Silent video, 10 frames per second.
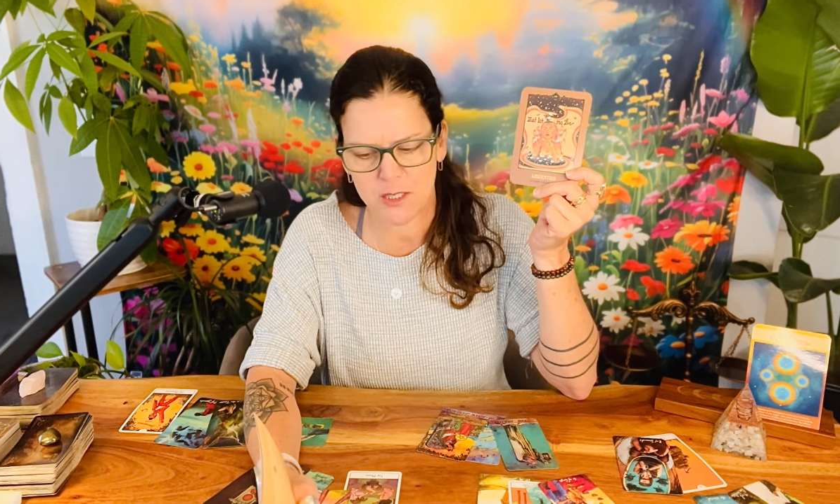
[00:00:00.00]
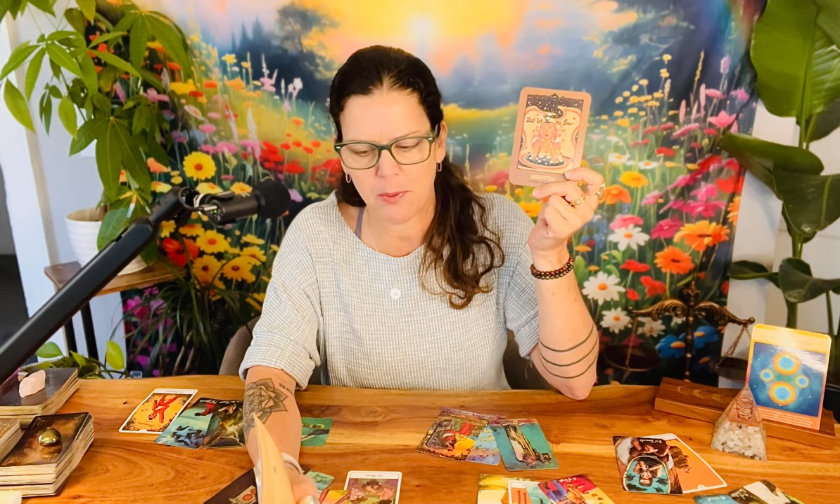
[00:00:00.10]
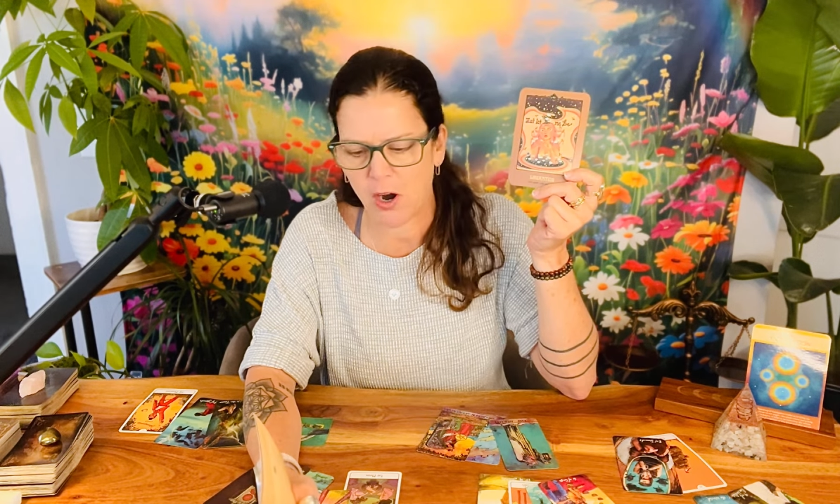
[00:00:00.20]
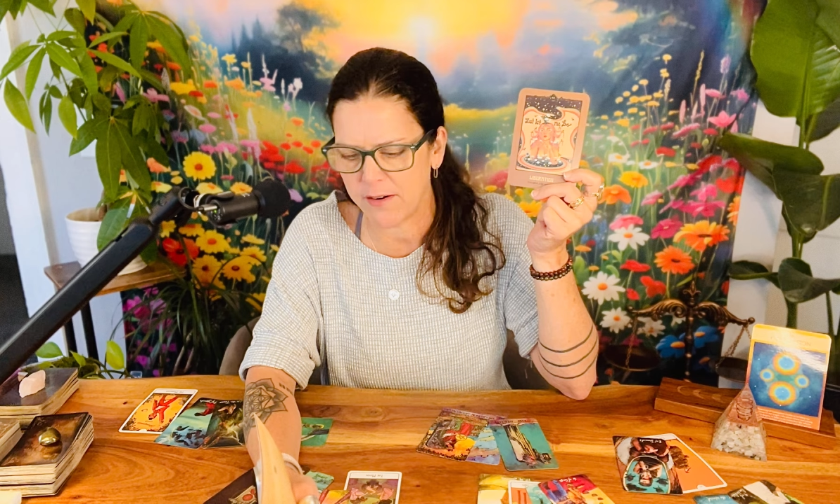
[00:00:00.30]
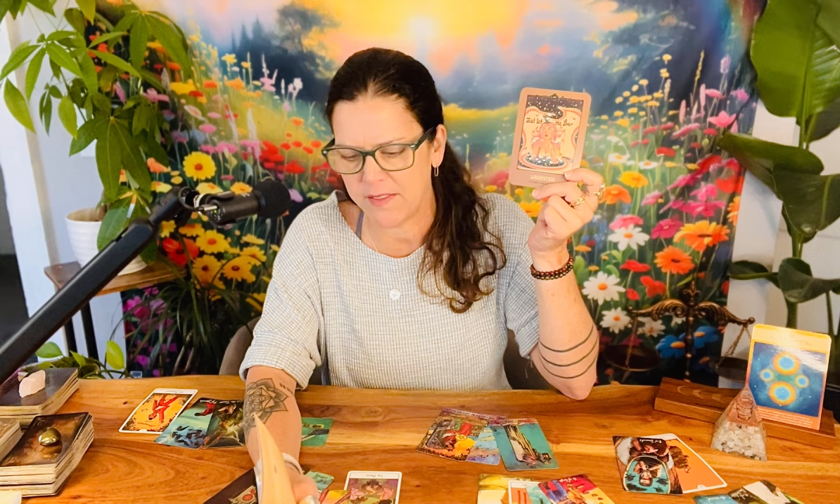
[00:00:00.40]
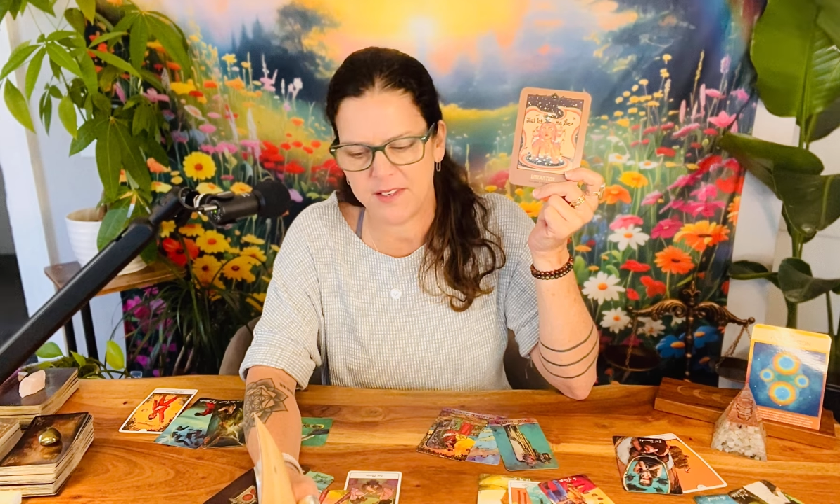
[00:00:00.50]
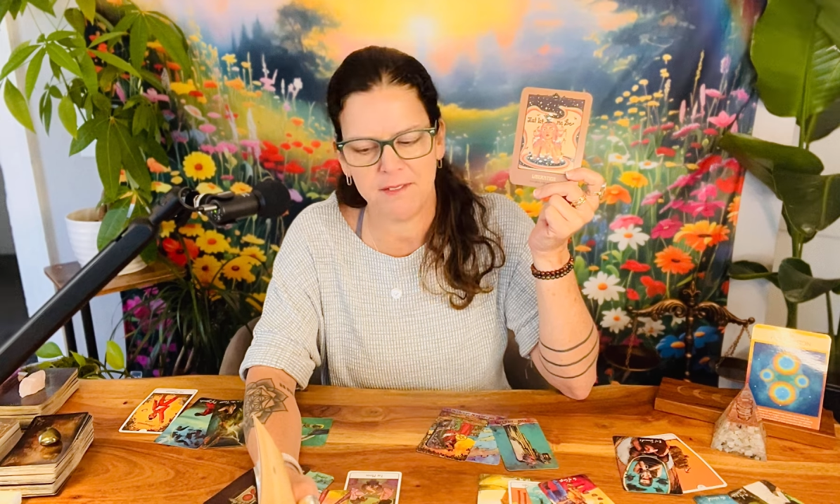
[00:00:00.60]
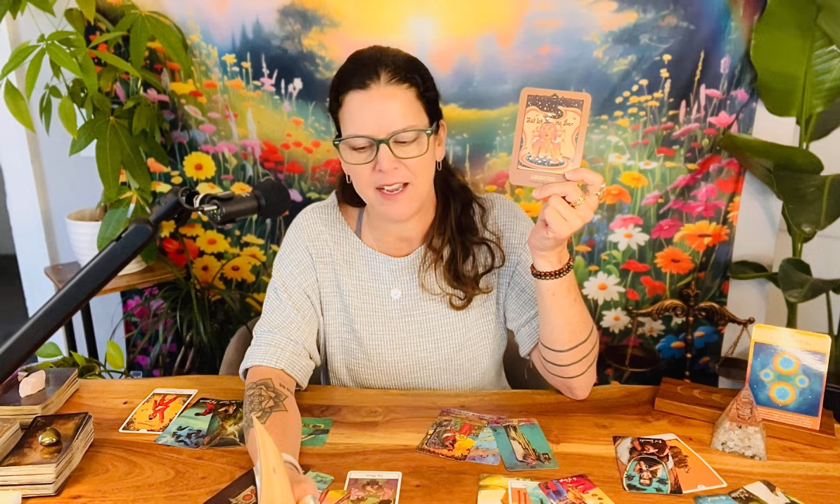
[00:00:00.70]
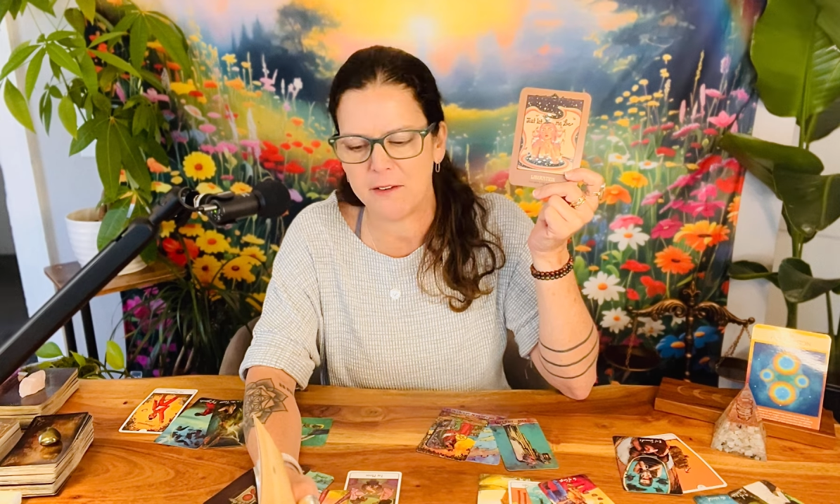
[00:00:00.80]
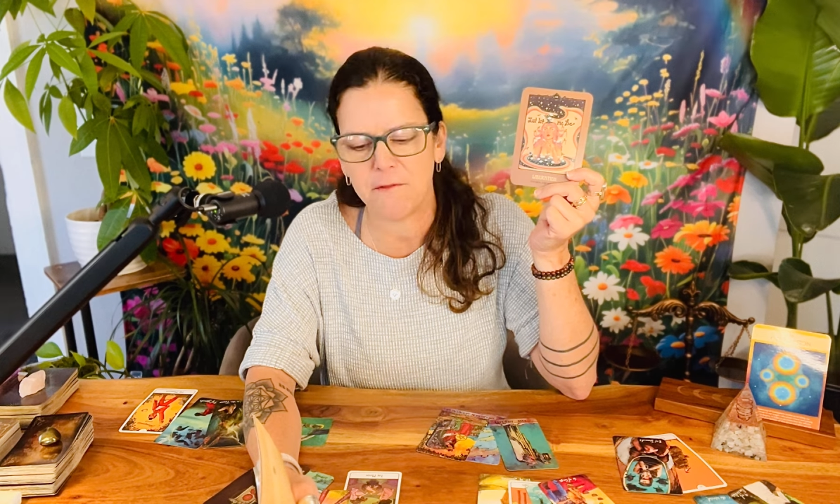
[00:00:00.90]
part of the
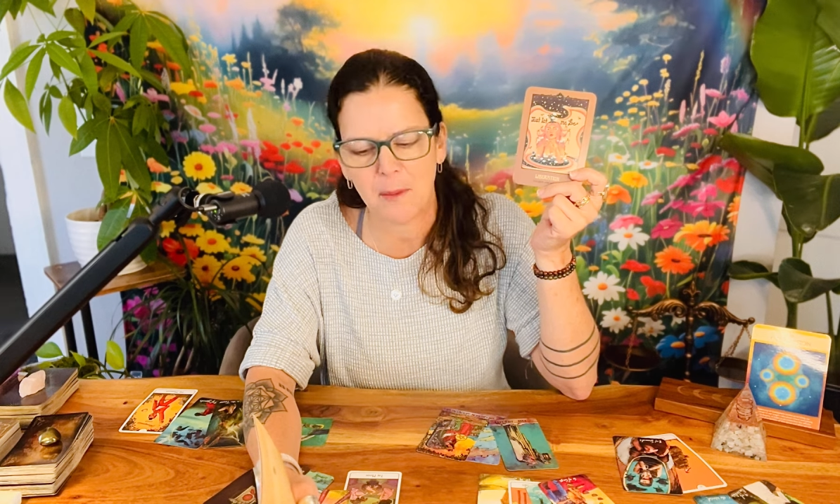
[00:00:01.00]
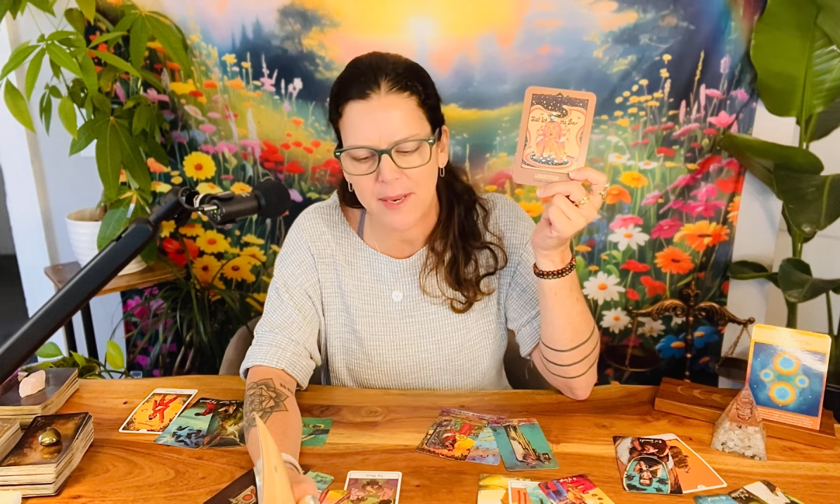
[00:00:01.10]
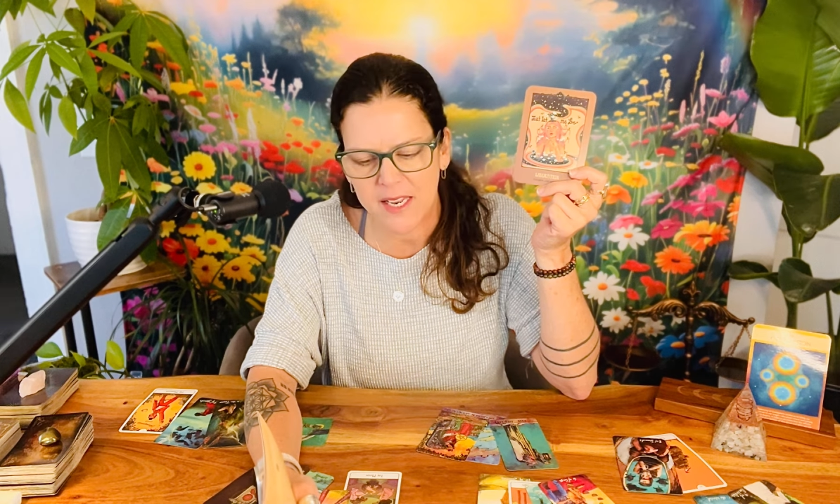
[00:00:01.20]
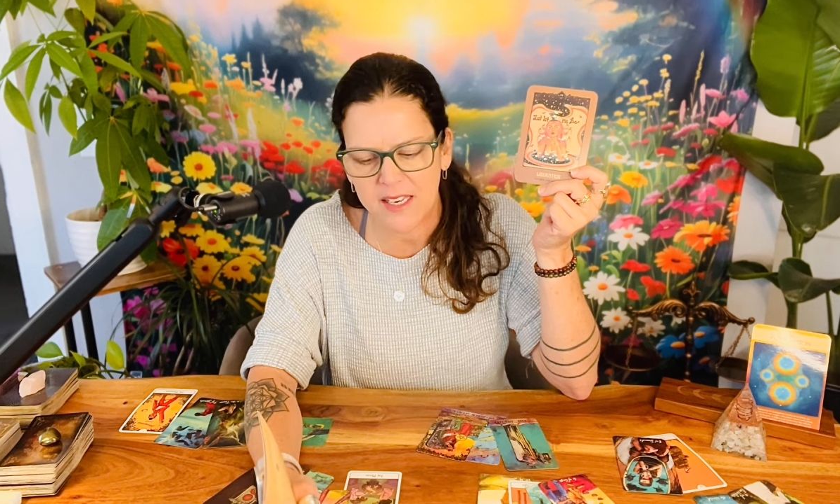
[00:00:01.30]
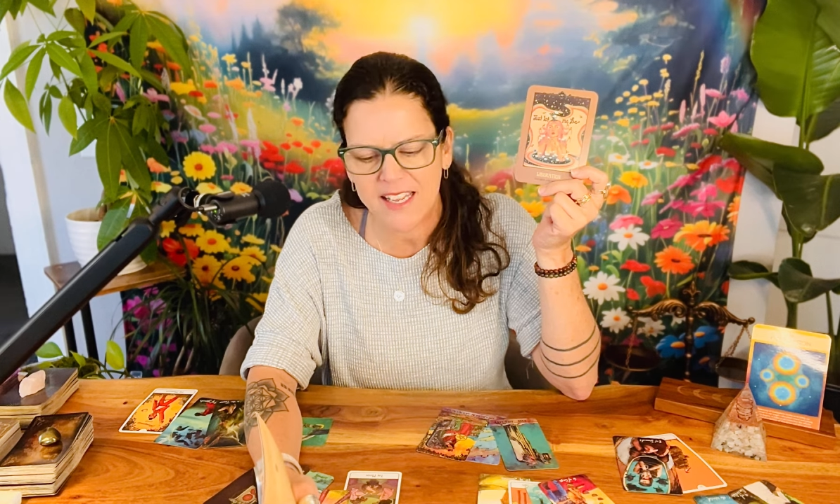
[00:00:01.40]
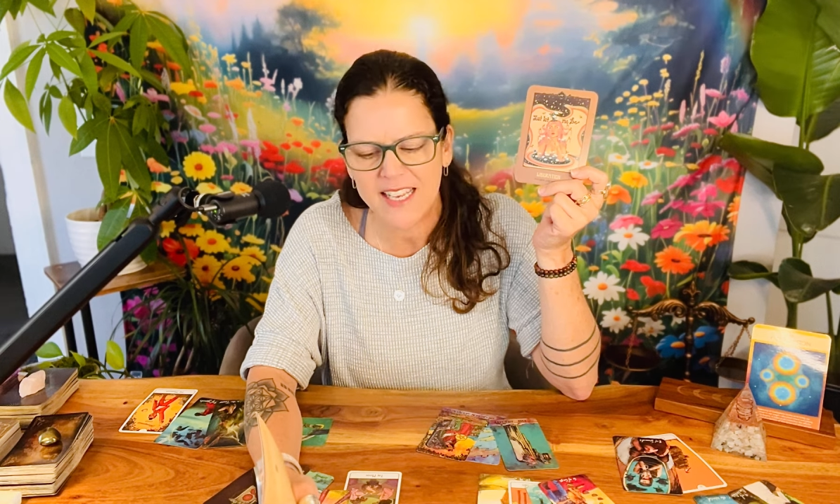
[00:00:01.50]
divine feminine.